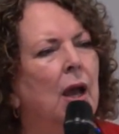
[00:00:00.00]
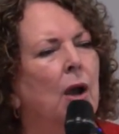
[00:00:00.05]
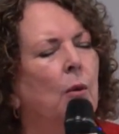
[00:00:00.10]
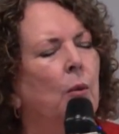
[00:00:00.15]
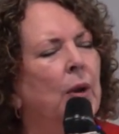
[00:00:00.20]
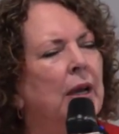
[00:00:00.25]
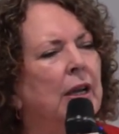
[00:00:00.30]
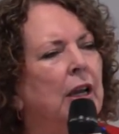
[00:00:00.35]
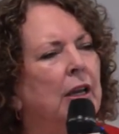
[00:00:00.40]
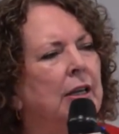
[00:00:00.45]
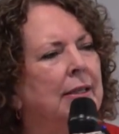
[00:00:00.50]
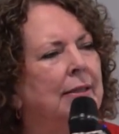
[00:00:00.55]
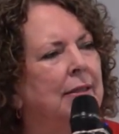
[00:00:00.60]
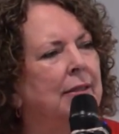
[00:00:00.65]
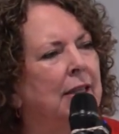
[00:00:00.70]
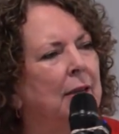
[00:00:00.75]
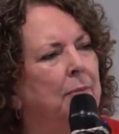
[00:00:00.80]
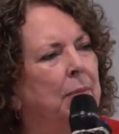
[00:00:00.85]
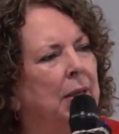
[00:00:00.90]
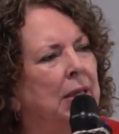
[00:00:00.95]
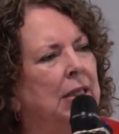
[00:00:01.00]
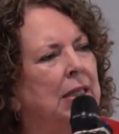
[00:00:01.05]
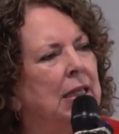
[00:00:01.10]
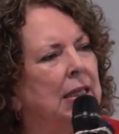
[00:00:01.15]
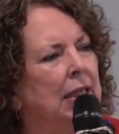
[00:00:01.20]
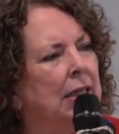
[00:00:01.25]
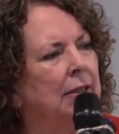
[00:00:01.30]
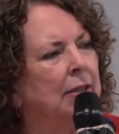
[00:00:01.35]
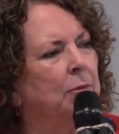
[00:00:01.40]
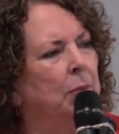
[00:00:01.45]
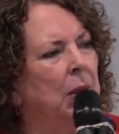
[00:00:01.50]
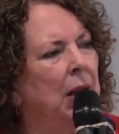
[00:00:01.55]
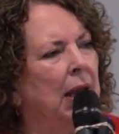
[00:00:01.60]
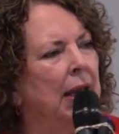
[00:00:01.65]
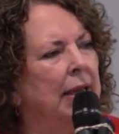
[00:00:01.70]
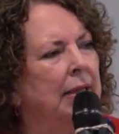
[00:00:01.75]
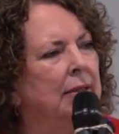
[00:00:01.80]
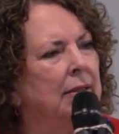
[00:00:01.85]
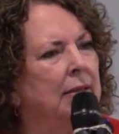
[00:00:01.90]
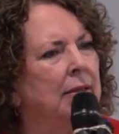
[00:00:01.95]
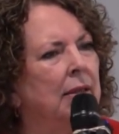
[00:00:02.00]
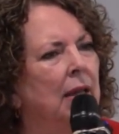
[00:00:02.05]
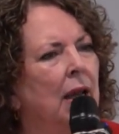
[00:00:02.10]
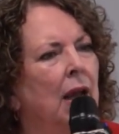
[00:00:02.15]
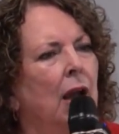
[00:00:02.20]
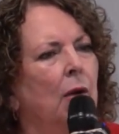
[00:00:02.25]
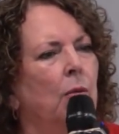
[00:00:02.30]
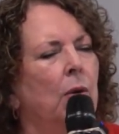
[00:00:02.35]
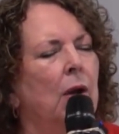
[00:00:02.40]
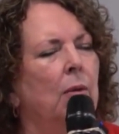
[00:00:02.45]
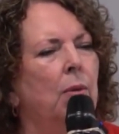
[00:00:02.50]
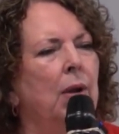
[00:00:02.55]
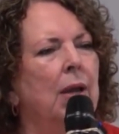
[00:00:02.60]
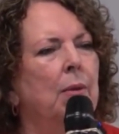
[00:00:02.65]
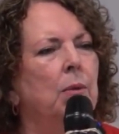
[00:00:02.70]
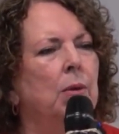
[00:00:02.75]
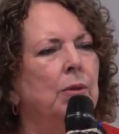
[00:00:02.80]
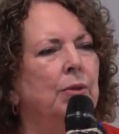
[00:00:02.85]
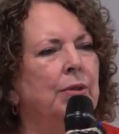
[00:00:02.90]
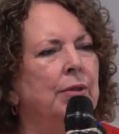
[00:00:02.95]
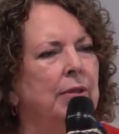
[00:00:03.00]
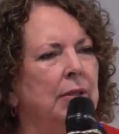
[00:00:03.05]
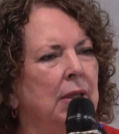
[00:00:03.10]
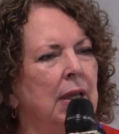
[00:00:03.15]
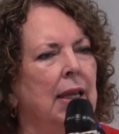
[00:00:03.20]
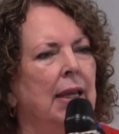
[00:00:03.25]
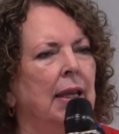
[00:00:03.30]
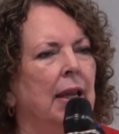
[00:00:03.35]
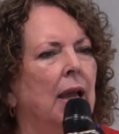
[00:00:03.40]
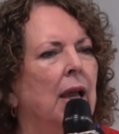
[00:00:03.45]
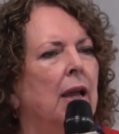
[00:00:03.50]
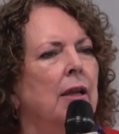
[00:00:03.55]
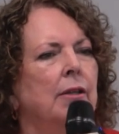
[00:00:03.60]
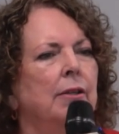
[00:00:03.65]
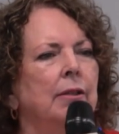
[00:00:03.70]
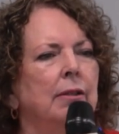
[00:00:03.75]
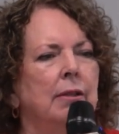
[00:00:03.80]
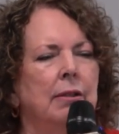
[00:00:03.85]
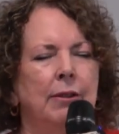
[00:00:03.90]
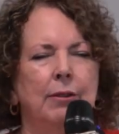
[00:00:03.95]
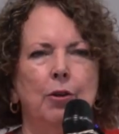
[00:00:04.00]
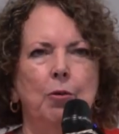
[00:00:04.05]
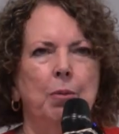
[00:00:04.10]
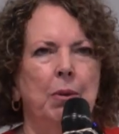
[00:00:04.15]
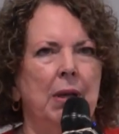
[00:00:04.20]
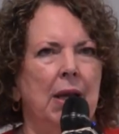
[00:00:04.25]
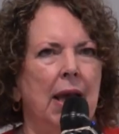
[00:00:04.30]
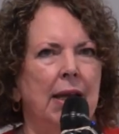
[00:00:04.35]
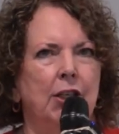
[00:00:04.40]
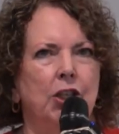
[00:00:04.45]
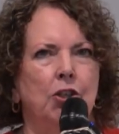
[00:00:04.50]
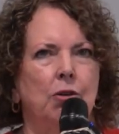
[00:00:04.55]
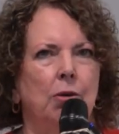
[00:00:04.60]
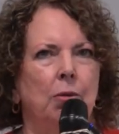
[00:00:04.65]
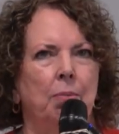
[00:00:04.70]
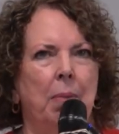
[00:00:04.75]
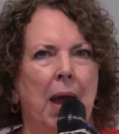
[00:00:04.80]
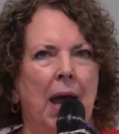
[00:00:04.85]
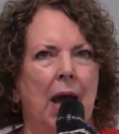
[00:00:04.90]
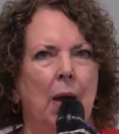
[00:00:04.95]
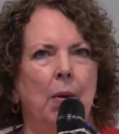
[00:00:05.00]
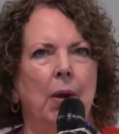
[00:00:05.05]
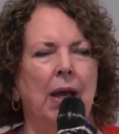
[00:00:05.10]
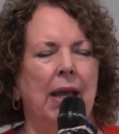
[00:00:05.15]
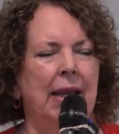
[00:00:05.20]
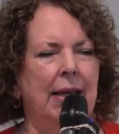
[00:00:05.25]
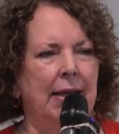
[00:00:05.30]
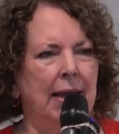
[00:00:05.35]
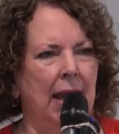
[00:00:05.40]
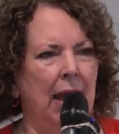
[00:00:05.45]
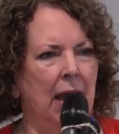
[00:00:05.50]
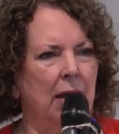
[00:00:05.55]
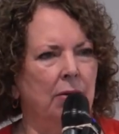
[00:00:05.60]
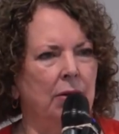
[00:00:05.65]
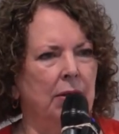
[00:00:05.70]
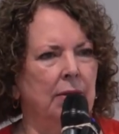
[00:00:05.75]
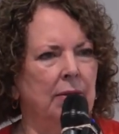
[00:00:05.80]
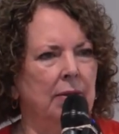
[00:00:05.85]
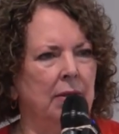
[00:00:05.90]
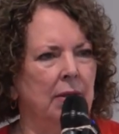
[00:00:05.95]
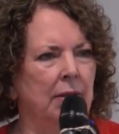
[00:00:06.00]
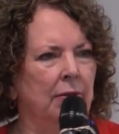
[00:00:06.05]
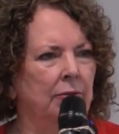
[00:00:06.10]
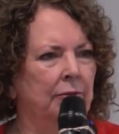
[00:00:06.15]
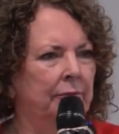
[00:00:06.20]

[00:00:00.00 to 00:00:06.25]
We are going to step into this place where we will see supernatural power encounters,